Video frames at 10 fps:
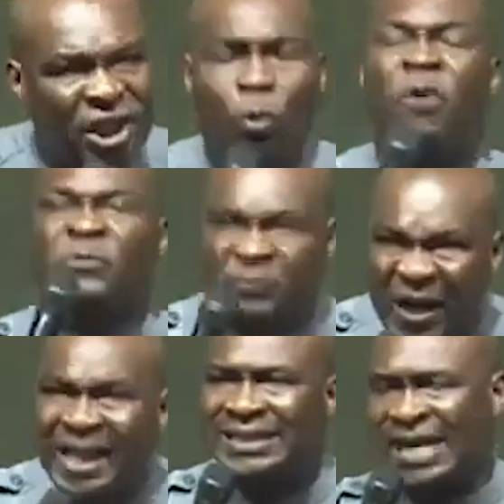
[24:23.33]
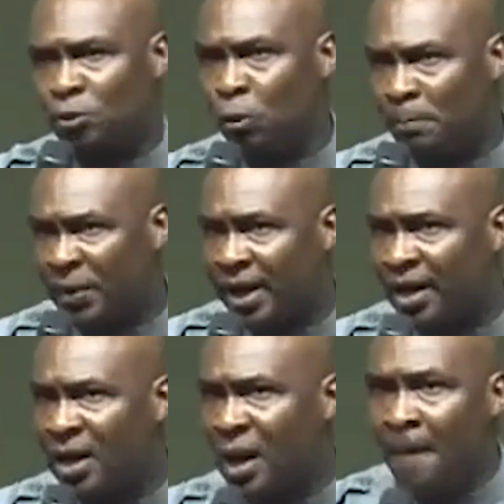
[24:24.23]
You will feel it as you
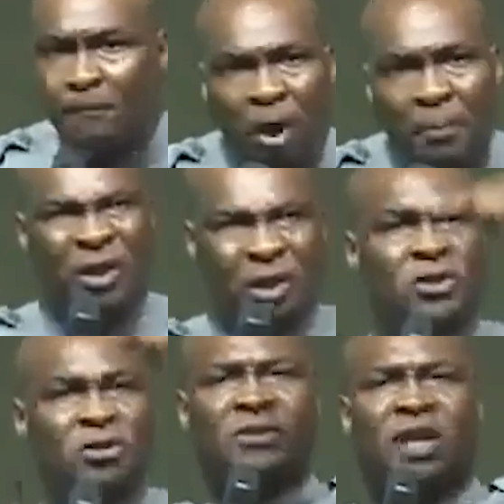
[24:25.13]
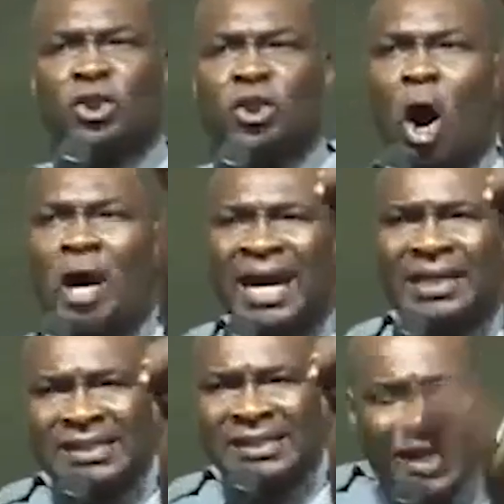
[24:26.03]
pray, but because of the joy
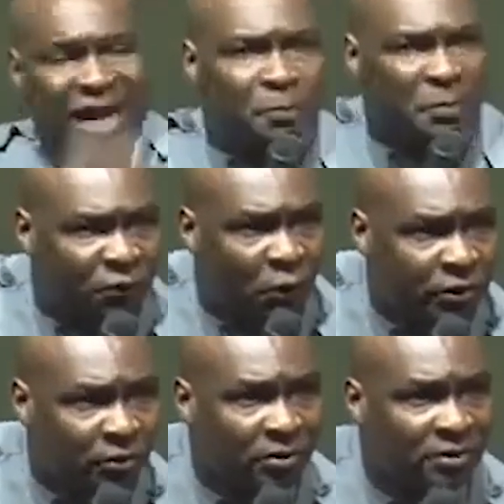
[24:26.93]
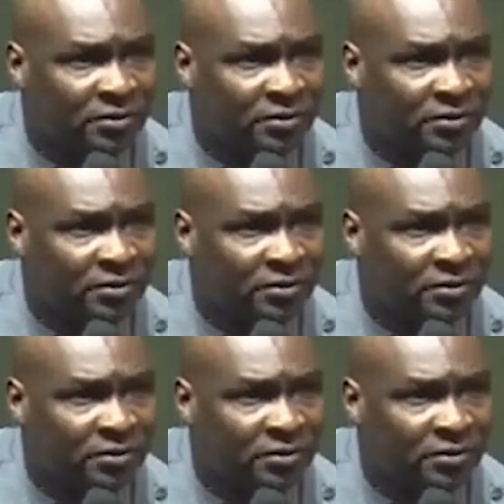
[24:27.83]
that is set before you.